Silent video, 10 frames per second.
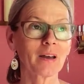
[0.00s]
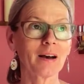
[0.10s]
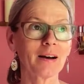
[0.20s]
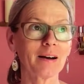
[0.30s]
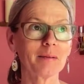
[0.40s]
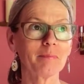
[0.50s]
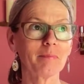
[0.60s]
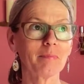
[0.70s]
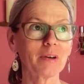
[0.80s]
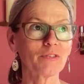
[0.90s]

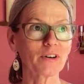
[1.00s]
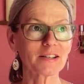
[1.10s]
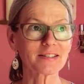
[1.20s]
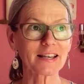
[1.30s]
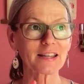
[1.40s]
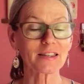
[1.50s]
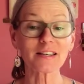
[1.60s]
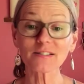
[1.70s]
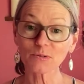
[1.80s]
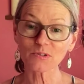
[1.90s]
Um, if I say
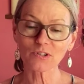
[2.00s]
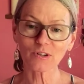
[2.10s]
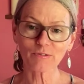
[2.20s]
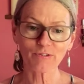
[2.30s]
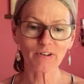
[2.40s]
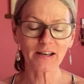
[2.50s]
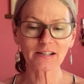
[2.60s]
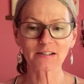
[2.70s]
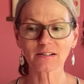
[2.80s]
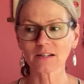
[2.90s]
this to a certain
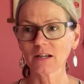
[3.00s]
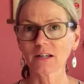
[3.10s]
friend,